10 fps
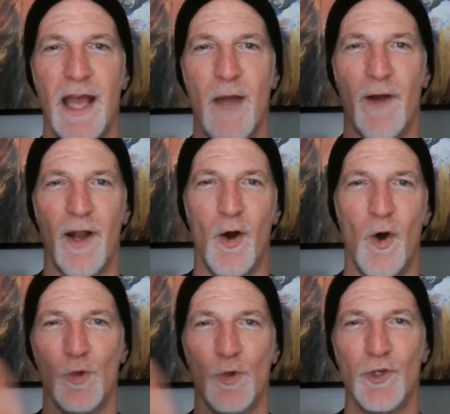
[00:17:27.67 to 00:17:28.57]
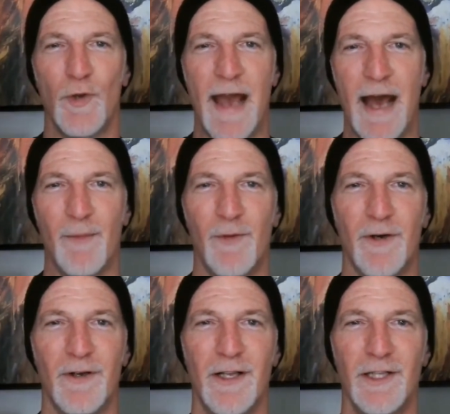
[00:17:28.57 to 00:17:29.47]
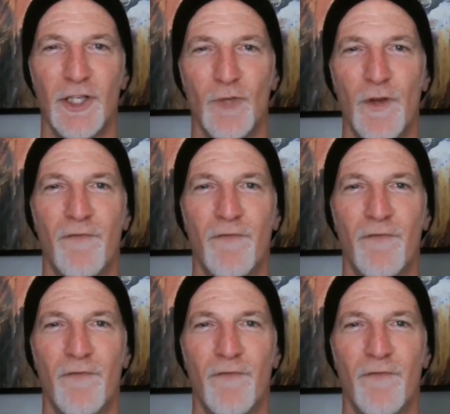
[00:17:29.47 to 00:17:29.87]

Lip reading: and we're gonna hold you accountable to the real